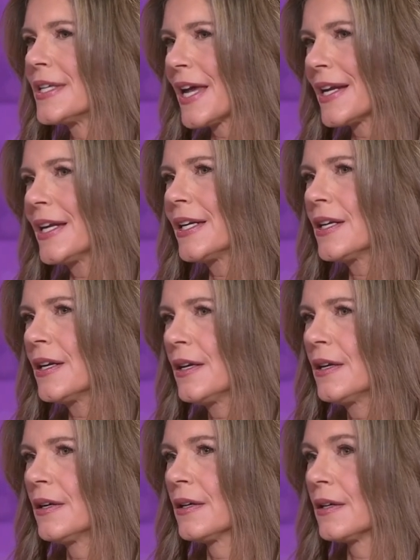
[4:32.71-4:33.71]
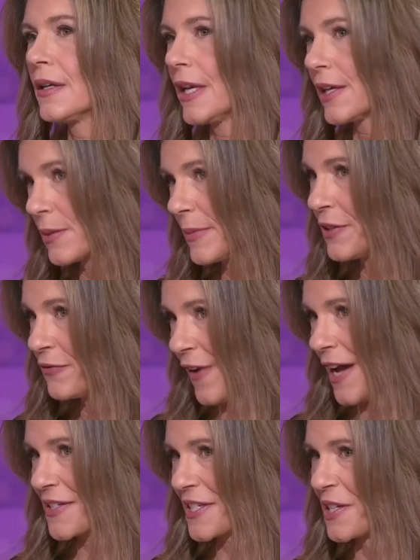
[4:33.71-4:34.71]
getting intermittent
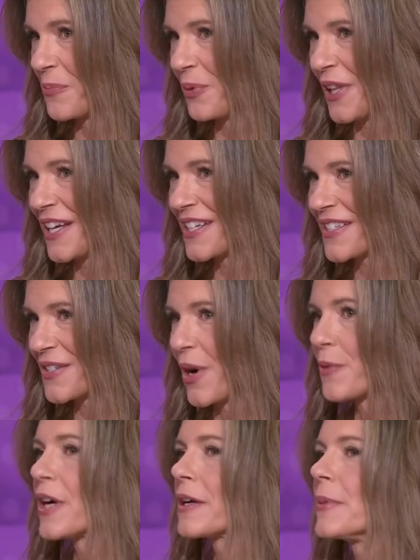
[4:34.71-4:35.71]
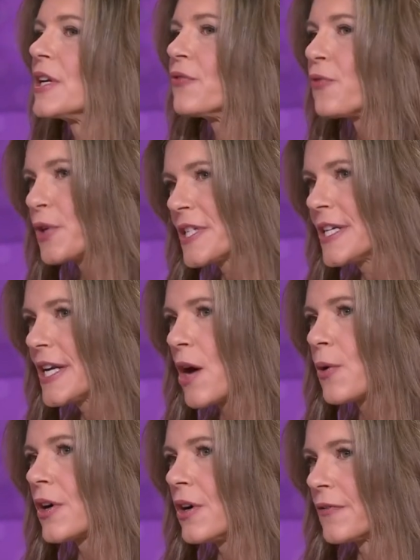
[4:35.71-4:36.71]
fasting in place. So I recommend a 14
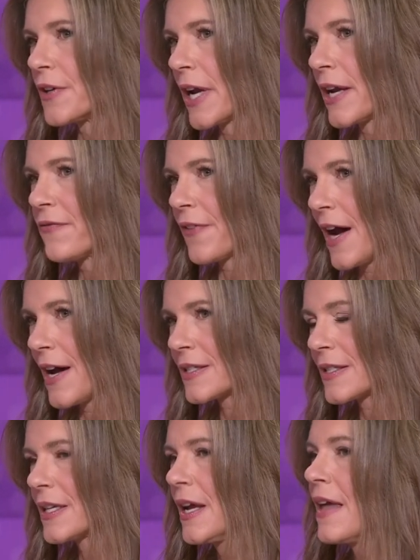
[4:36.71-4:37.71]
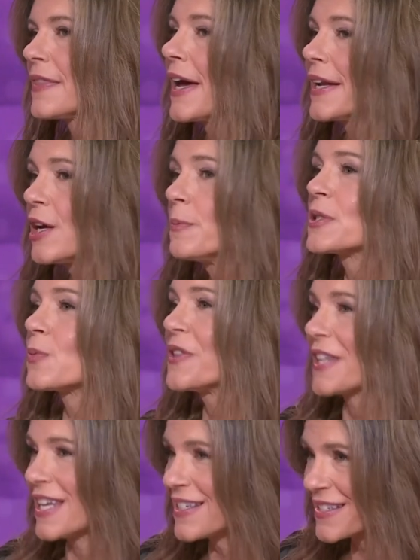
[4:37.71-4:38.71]
hour overnight fast. Okay. That helps
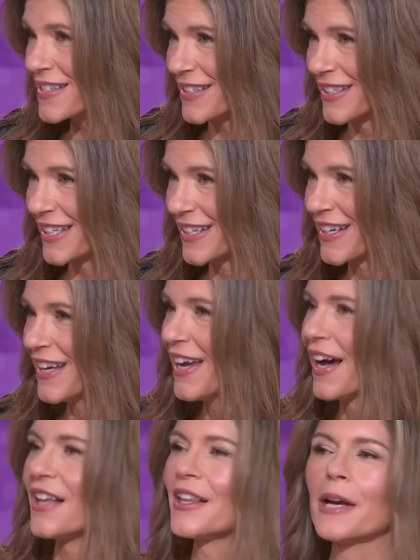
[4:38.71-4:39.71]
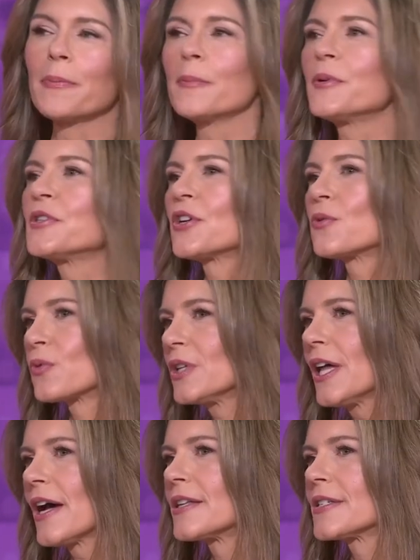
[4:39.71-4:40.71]
with insulin. A lot of people don't
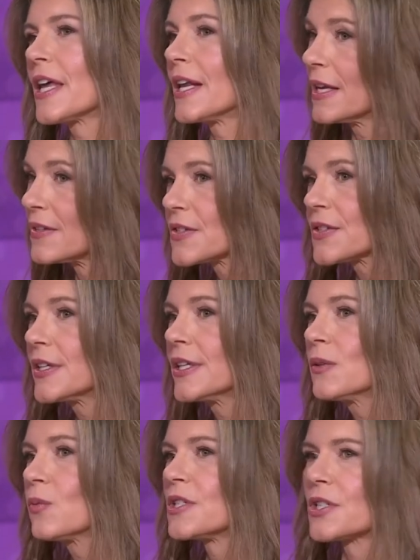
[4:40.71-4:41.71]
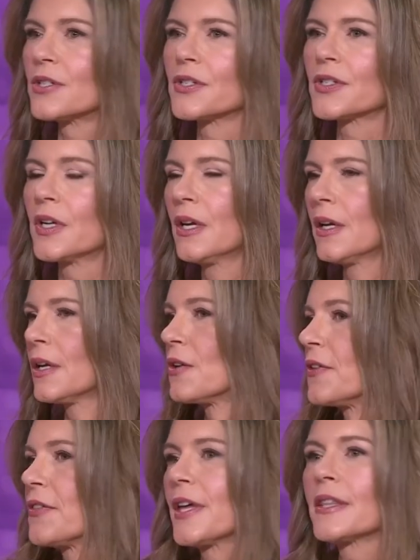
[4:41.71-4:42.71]
realize that insulin, which is you
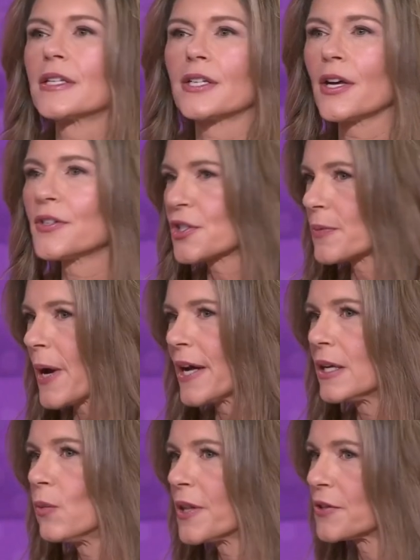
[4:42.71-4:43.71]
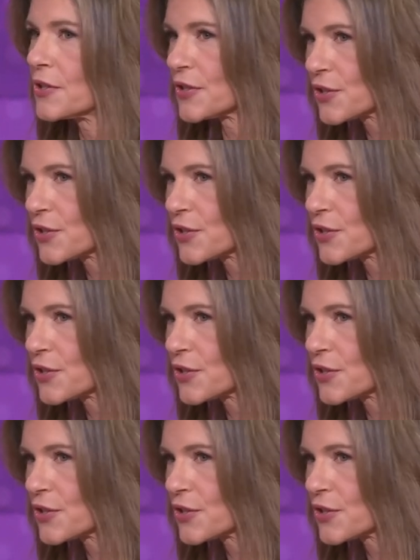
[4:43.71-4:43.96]
know the thing that tells your body whether to